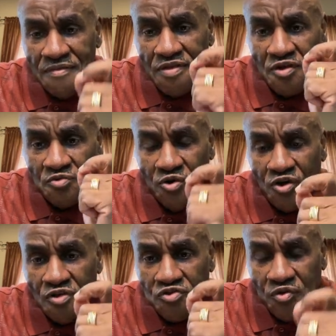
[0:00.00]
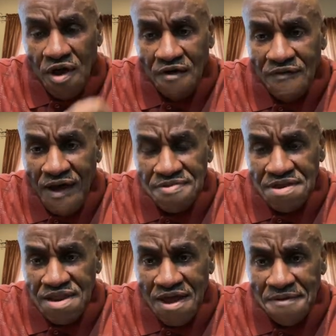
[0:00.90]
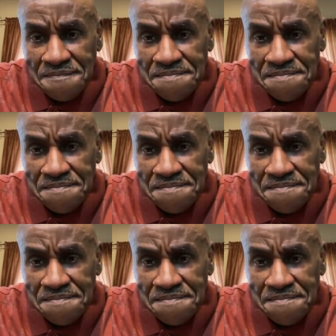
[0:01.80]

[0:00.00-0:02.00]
that's working 12 hours a day,